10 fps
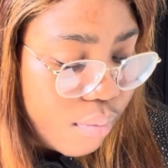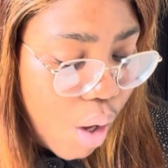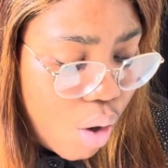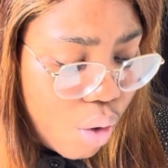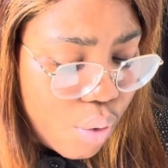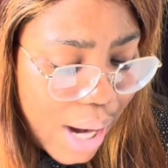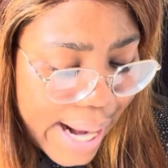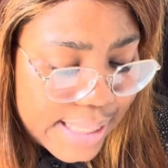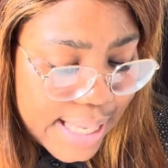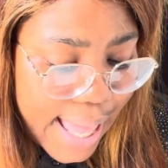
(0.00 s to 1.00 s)
All
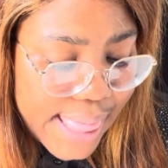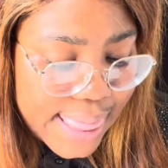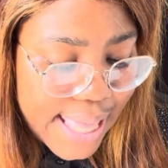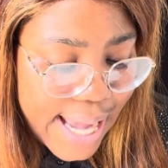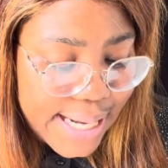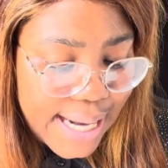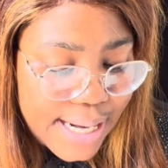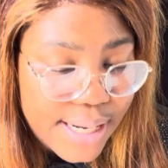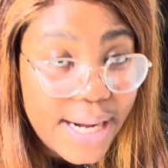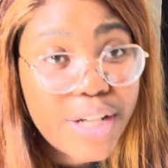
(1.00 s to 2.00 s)
right, and then
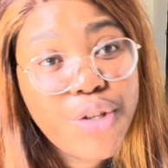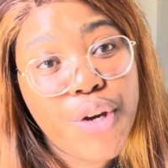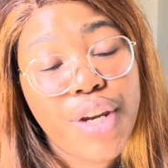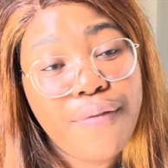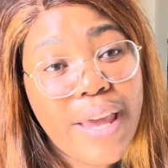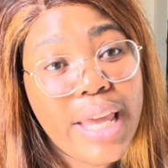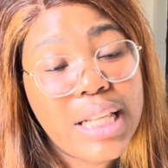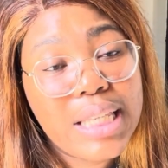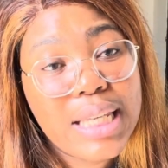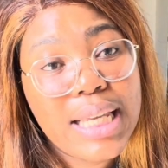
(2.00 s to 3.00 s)
candidate attorney
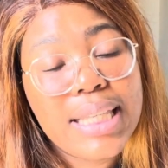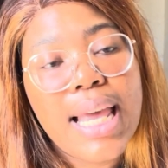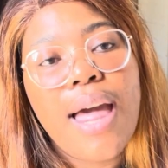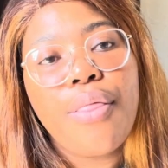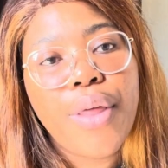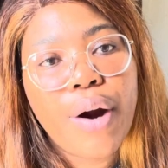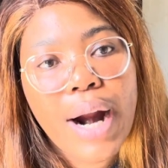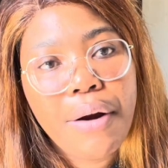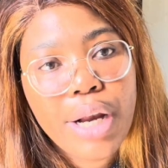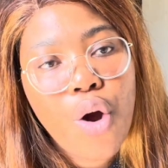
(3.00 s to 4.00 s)
vacancies that are
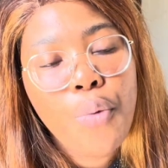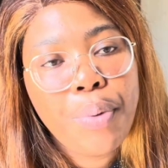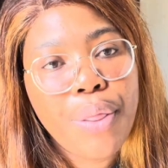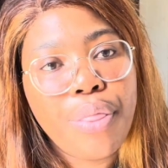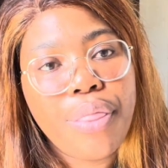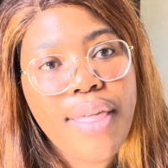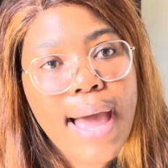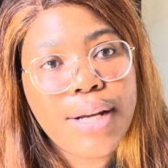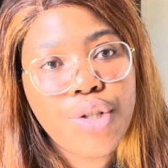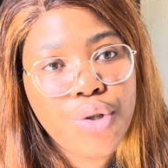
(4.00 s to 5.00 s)
currently open
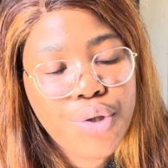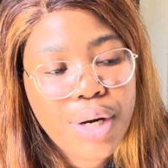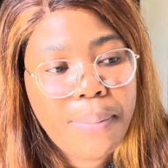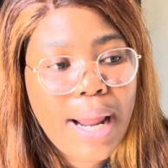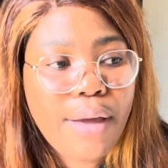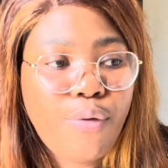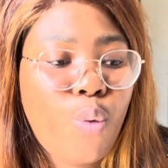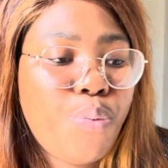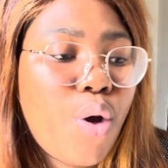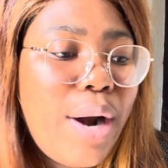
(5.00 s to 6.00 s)
that you should apply
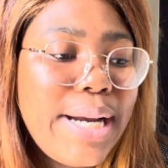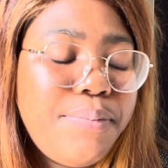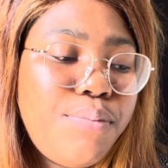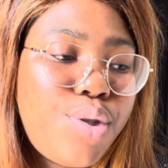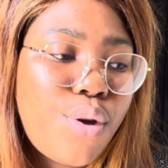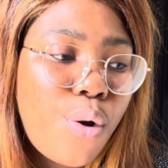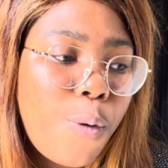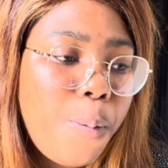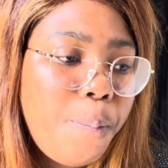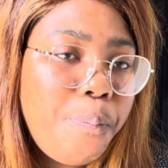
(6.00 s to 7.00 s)
for. All right,
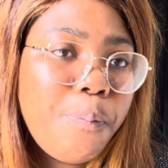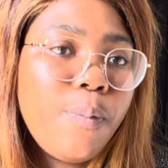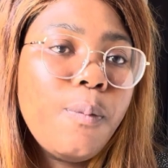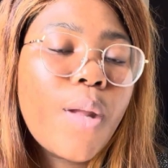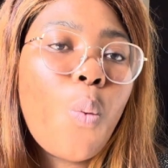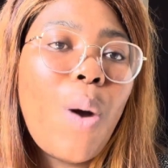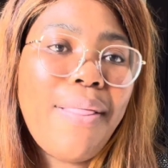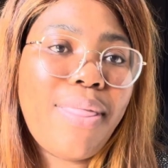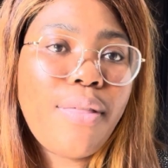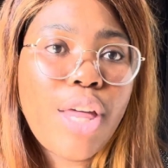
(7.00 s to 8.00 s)
so
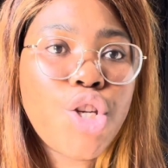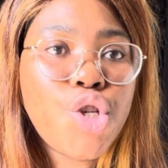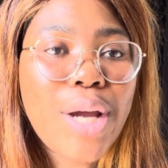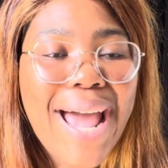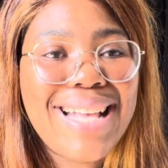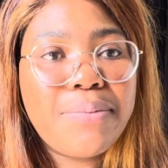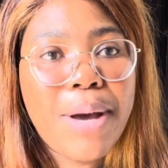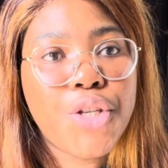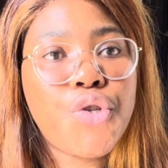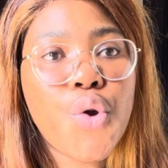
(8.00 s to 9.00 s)
one thing that you guys
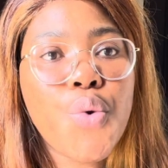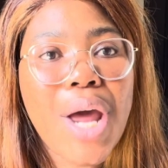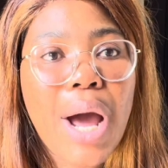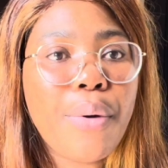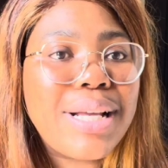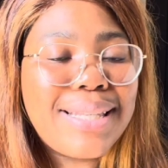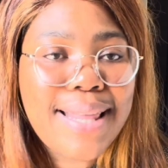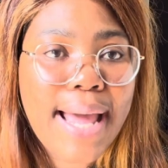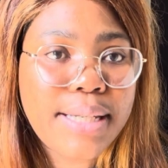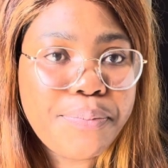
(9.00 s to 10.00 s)
must know now is
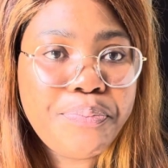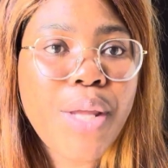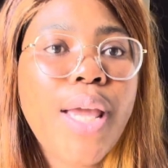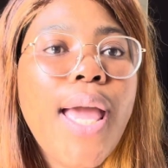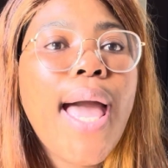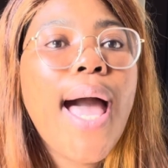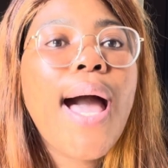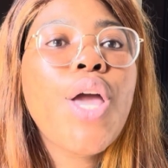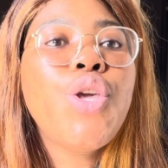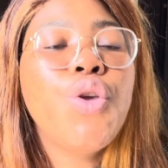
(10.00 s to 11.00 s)
that
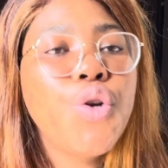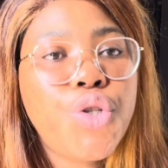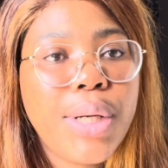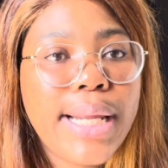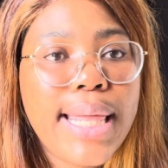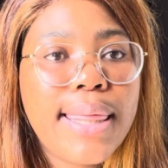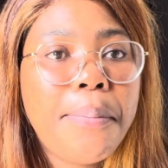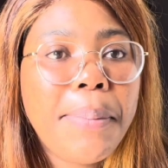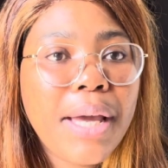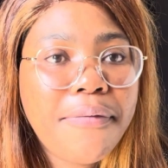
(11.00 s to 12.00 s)
usually the
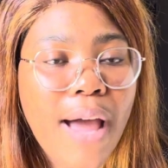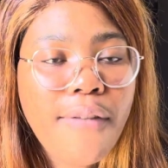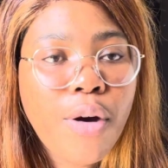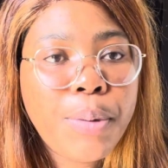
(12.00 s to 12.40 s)
big five